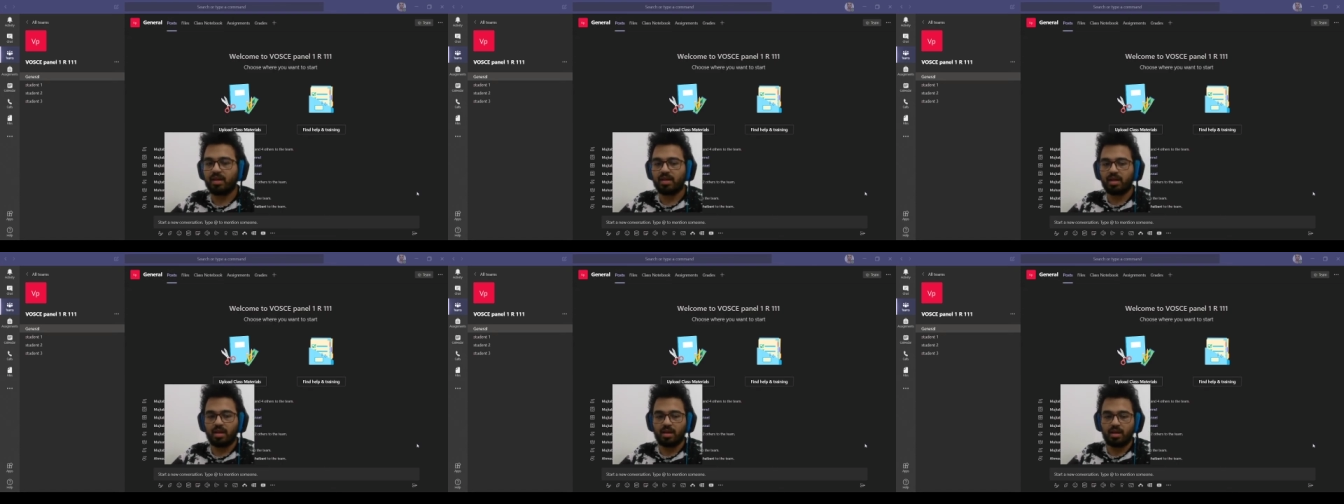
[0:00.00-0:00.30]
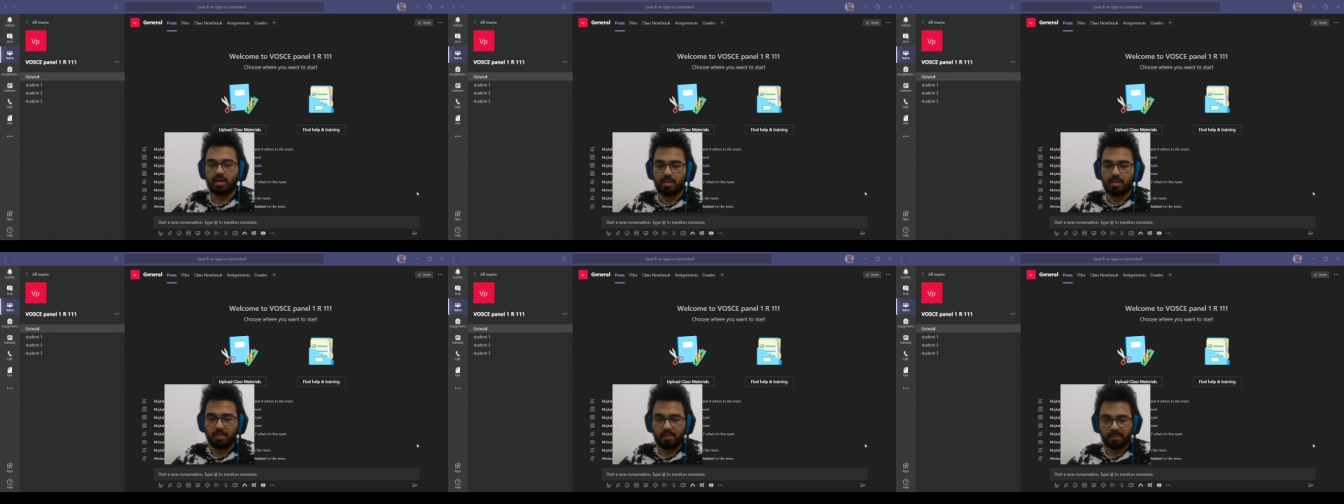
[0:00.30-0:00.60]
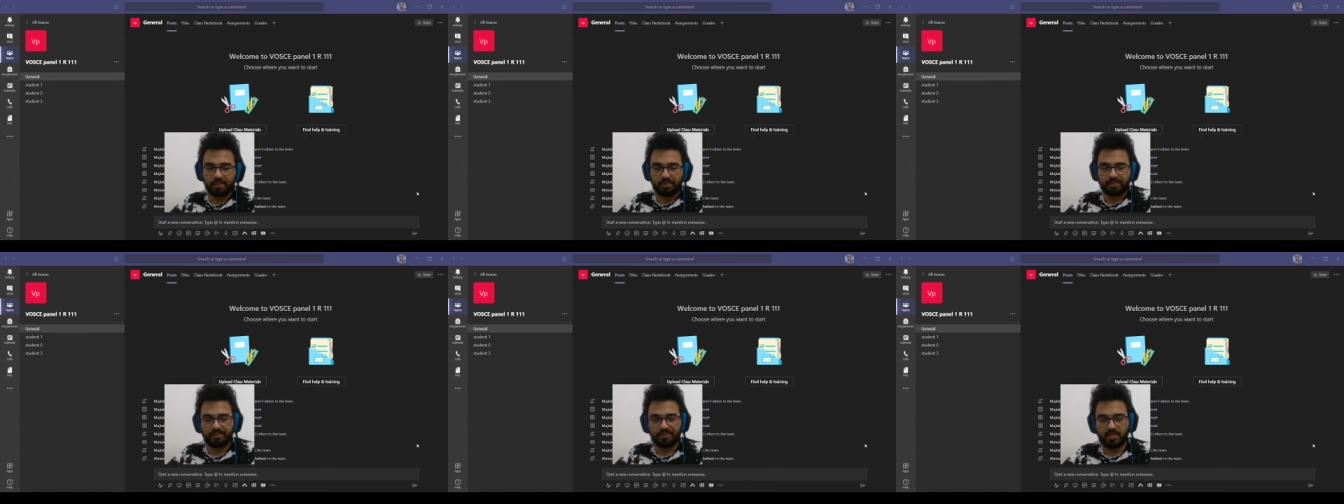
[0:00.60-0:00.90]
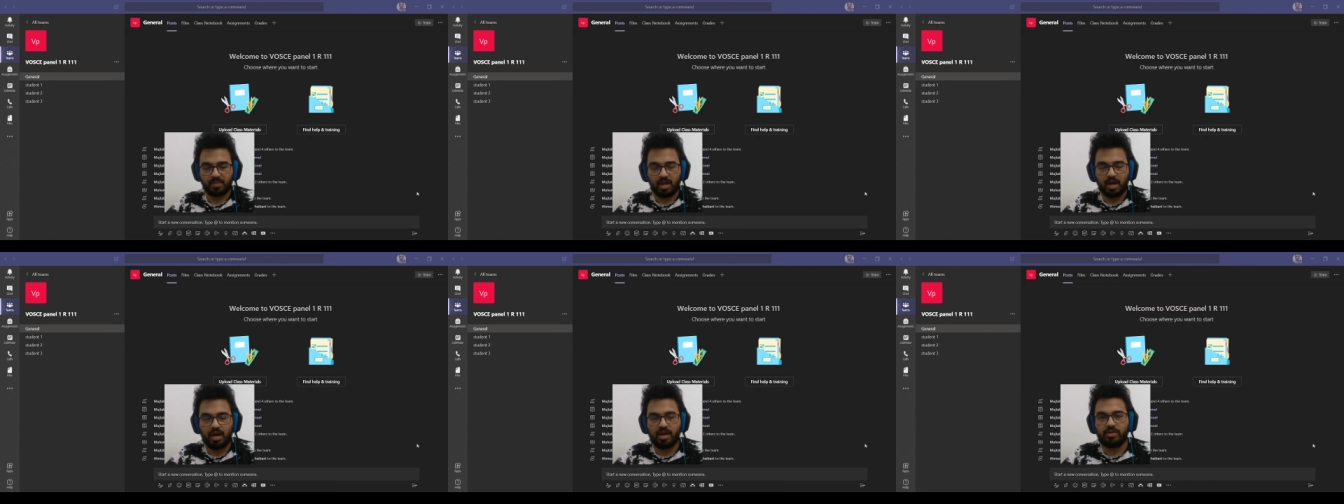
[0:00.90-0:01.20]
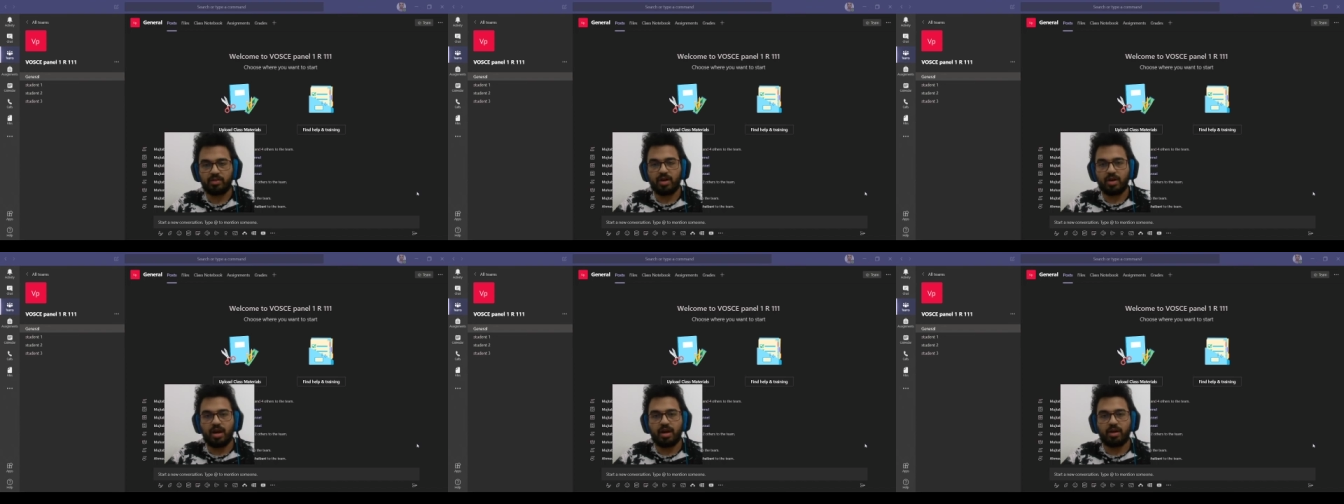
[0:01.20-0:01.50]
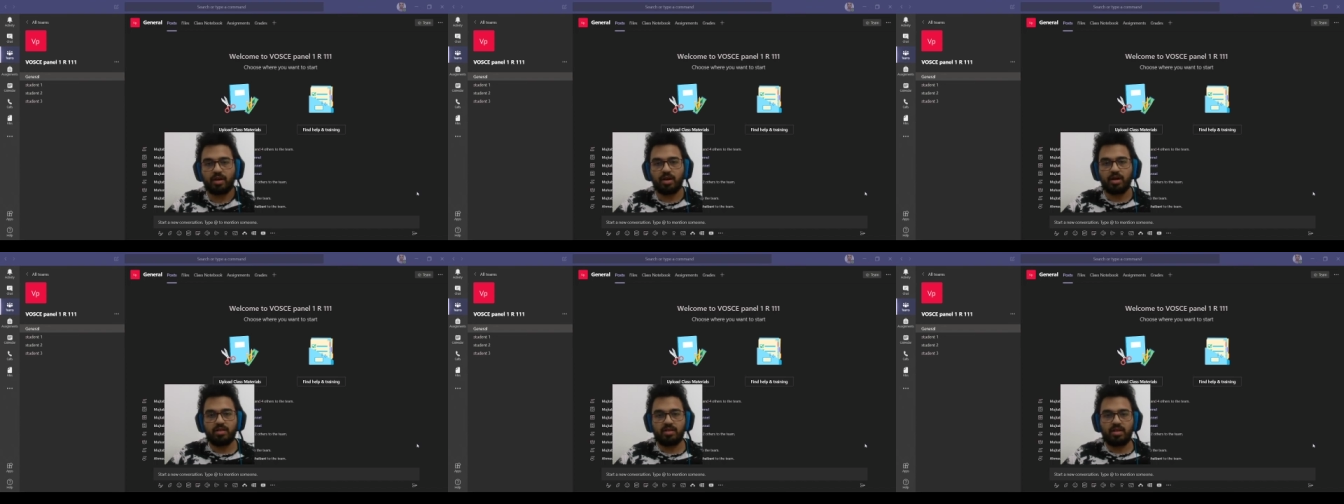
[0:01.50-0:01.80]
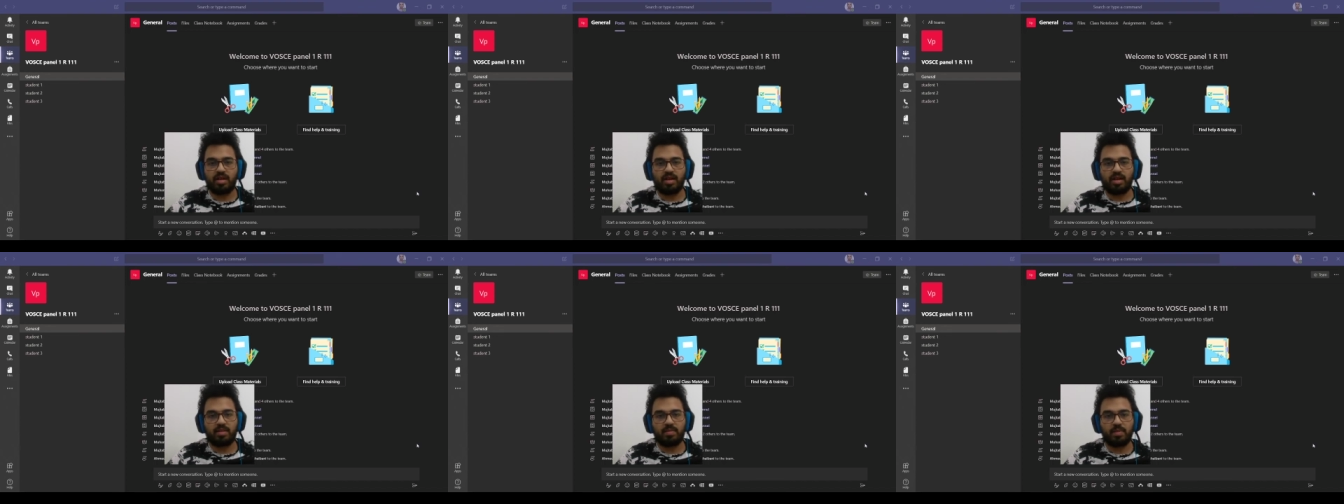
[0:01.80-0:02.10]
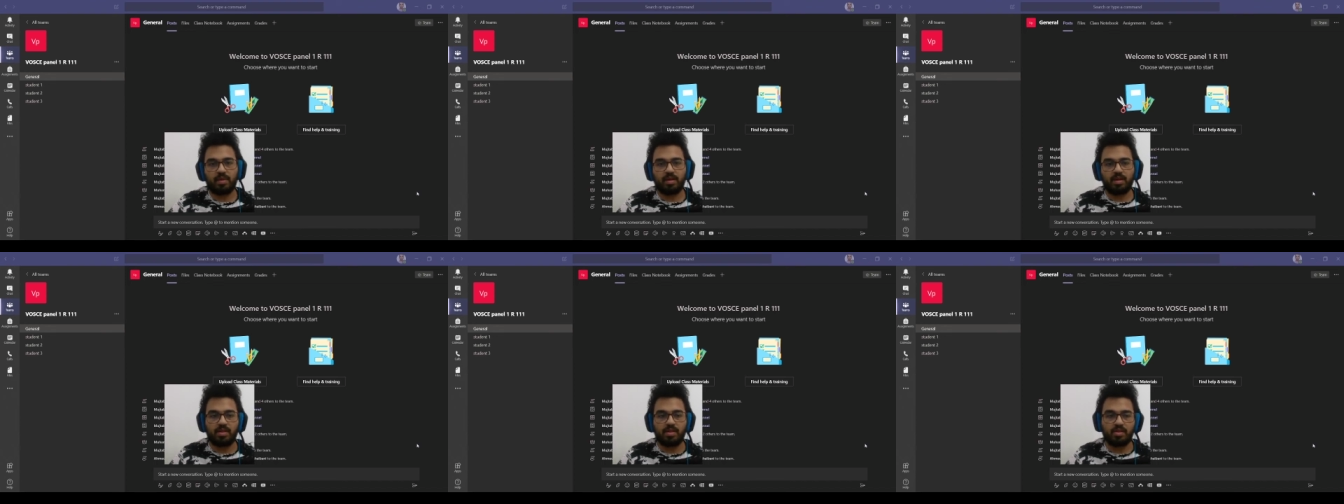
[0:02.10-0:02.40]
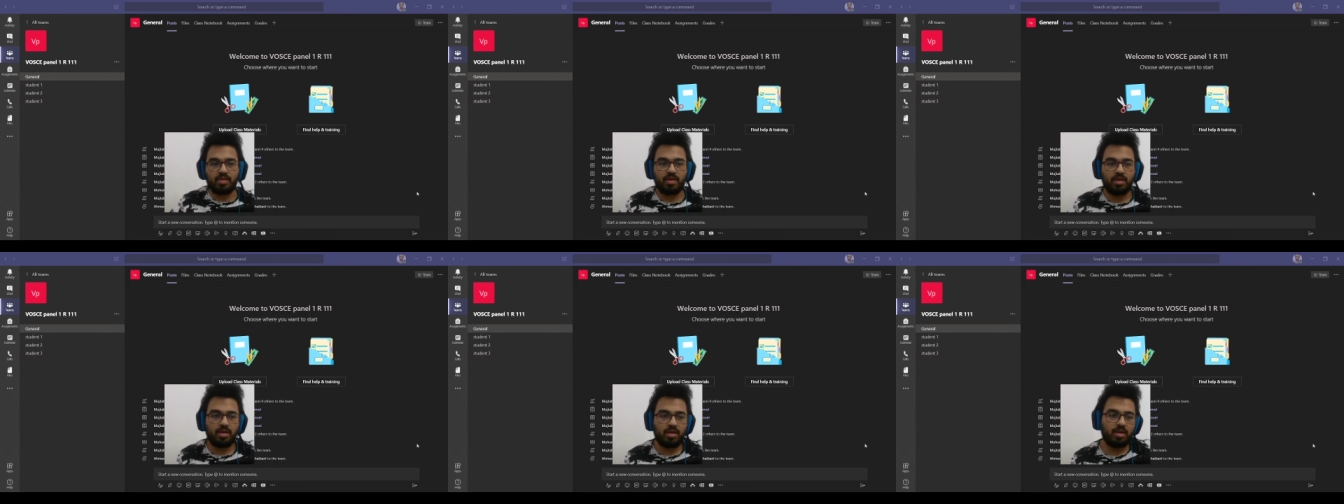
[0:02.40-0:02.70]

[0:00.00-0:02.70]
um, eye to eye contact, because